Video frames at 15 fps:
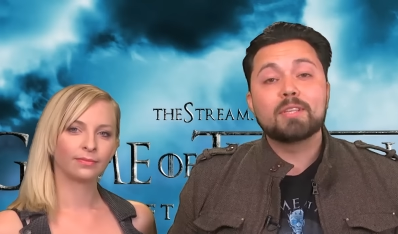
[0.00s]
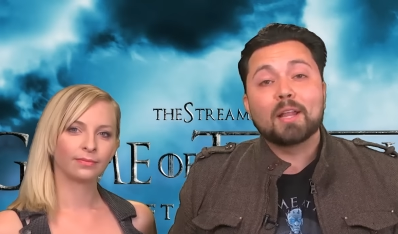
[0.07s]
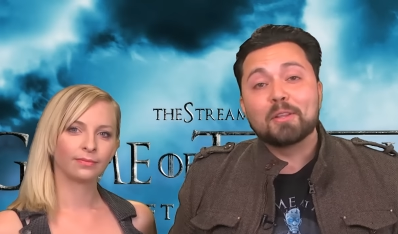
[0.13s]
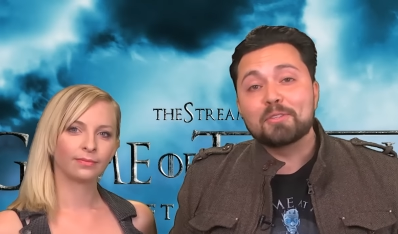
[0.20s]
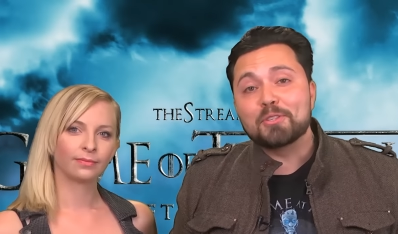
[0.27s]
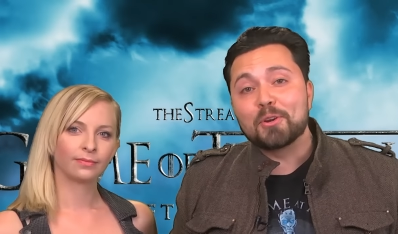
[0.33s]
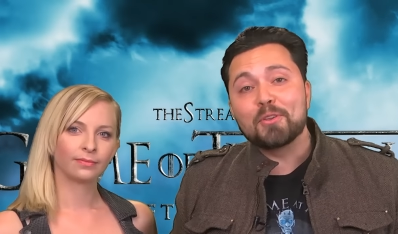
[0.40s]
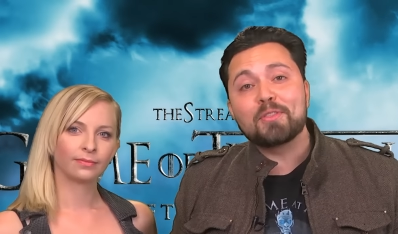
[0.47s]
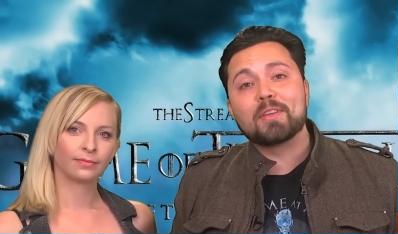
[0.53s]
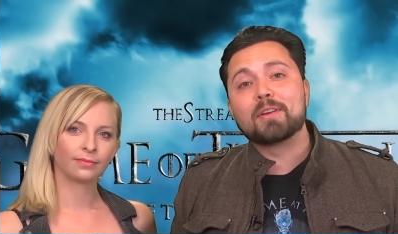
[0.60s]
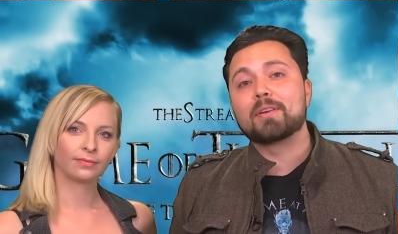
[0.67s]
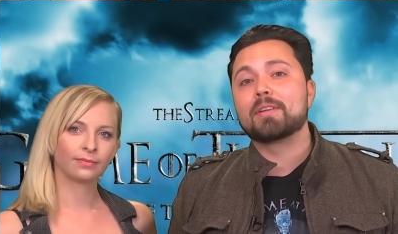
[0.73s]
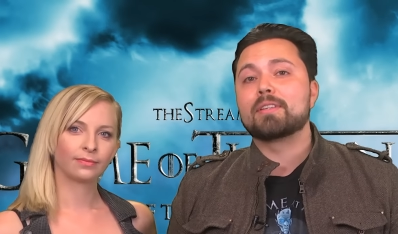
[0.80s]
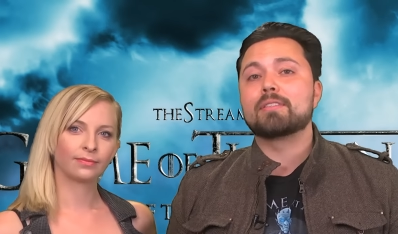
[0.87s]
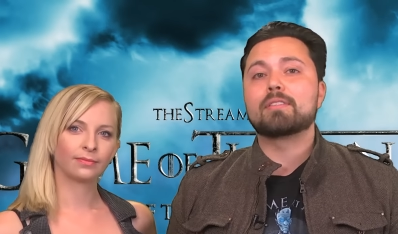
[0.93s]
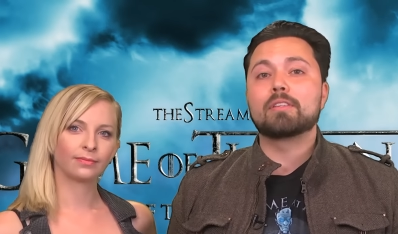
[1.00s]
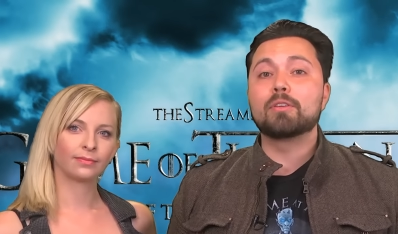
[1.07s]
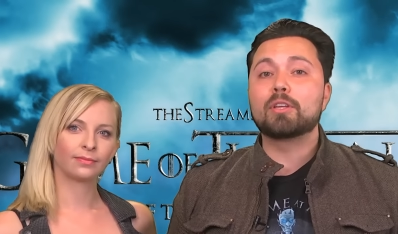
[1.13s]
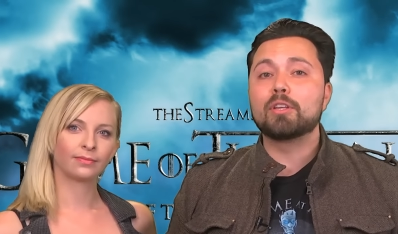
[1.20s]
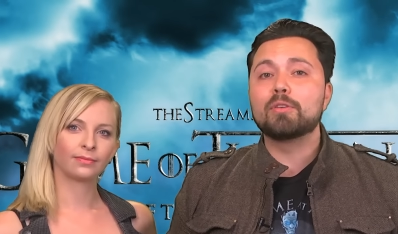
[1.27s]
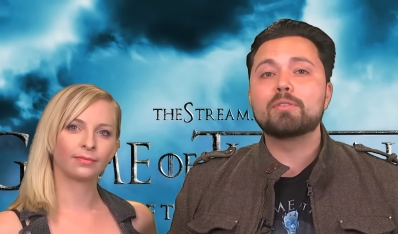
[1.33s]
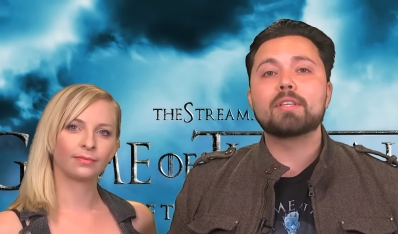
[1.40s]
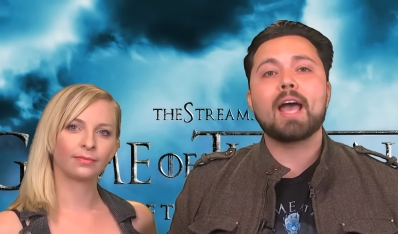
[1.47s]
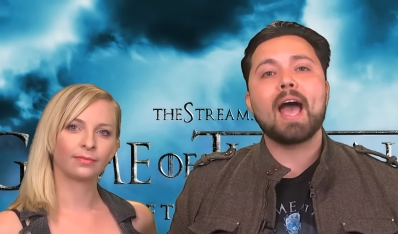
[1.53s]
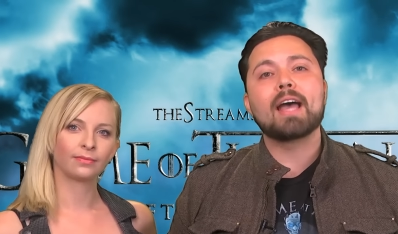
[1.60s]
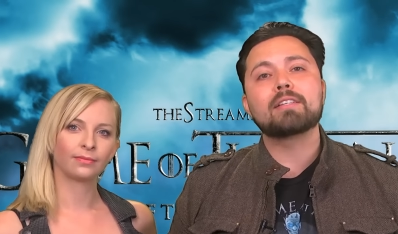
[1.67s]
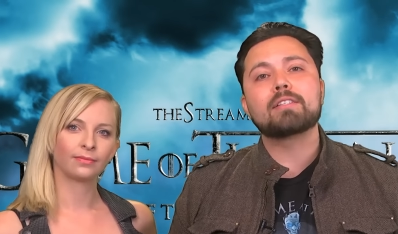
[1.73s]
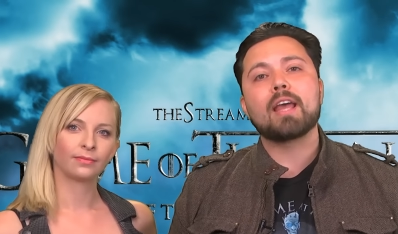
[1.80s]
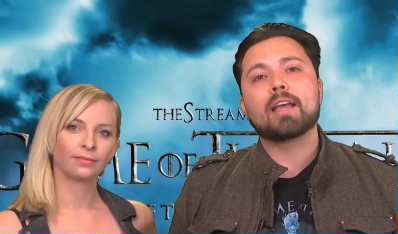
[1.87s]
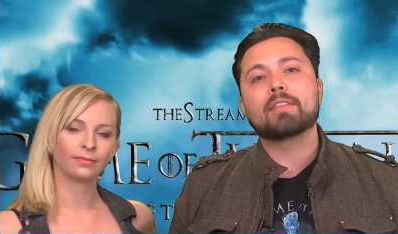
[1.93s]
Speaker 1: tell us your theories. You can use the
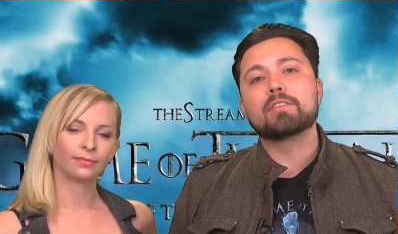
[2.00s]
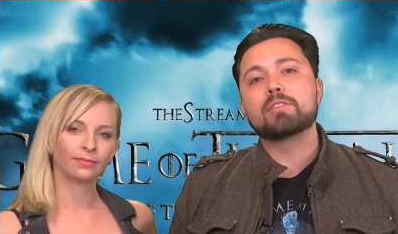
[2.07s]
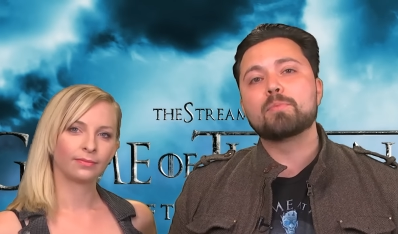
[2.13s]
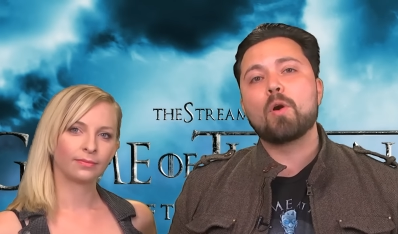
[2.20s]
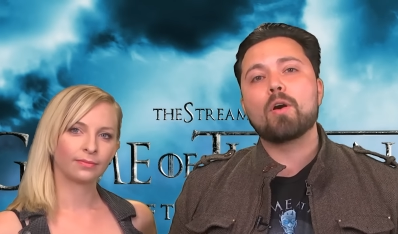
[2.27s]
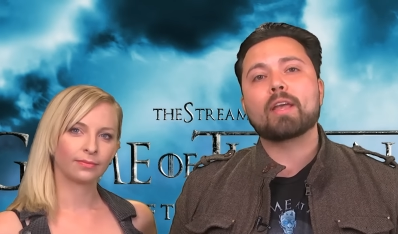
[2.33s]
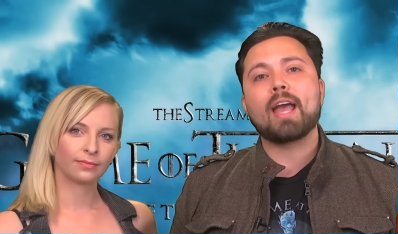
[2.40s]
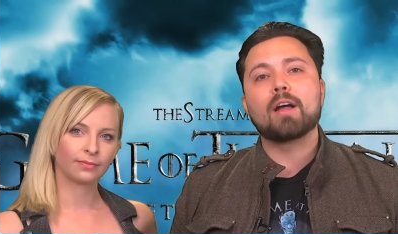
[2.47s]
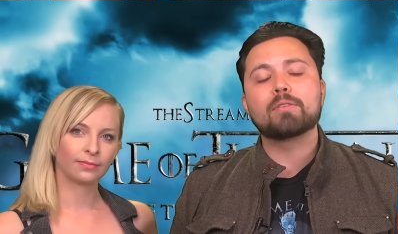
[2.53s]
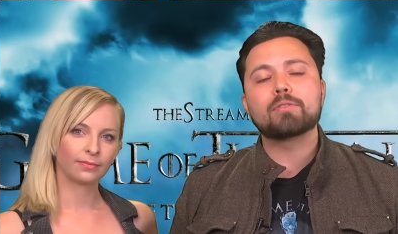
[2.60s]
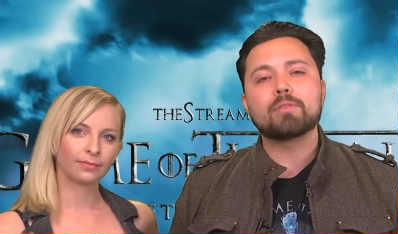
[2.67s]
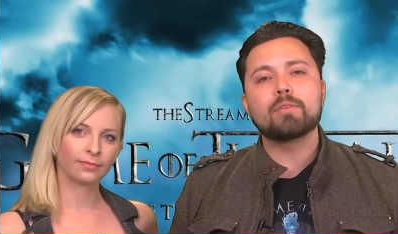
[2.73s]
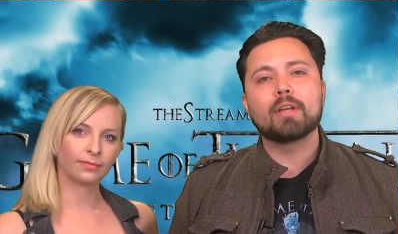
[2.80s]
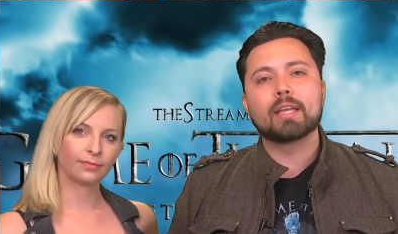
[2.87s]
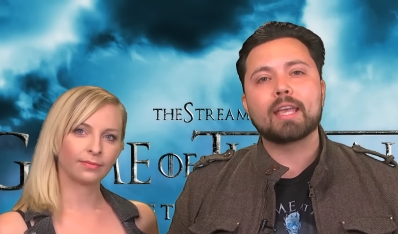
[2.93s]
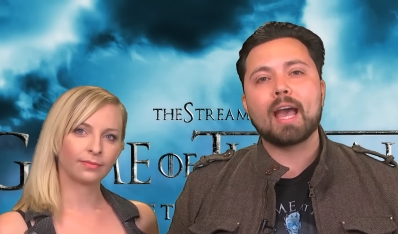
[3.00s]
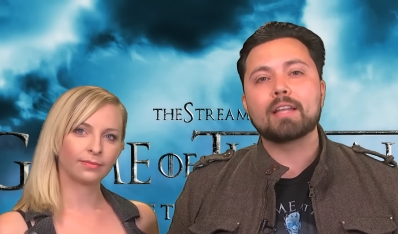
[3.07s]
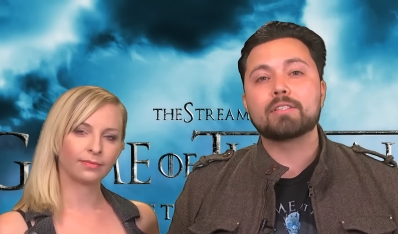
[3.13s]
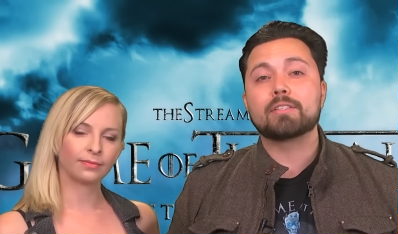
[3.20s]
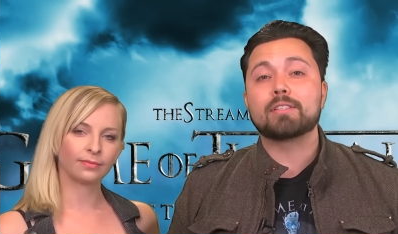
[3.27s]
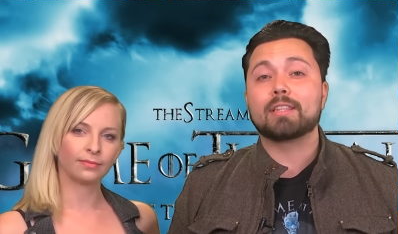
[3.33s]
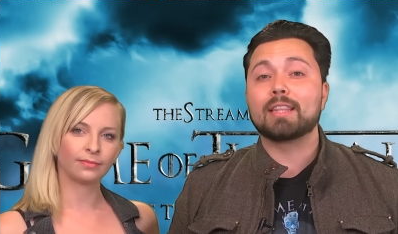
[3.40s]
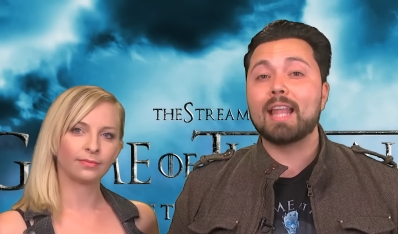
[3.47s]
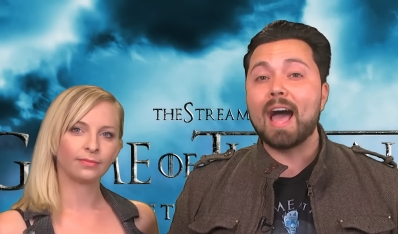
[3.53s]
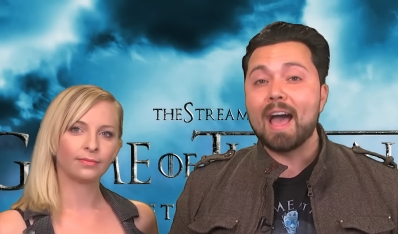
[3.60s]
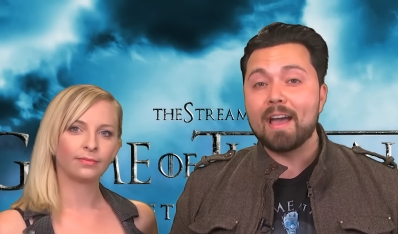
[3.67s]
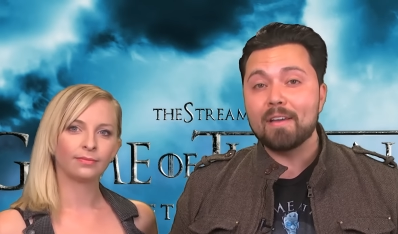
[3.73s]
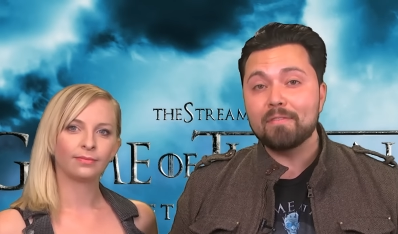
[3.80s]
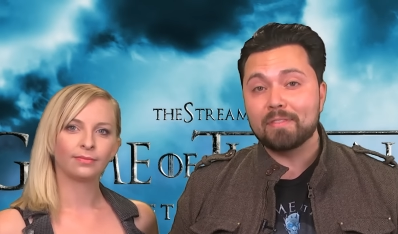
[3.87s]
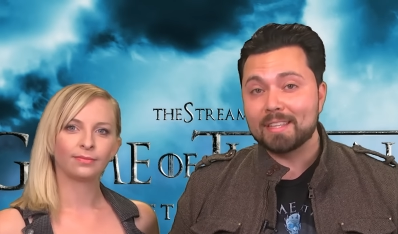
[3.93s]
hashtag The Small Council and catch us
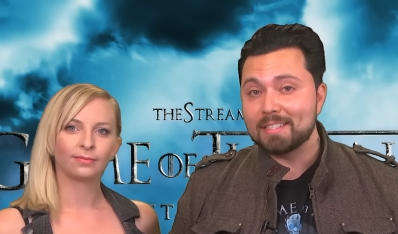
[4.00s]
live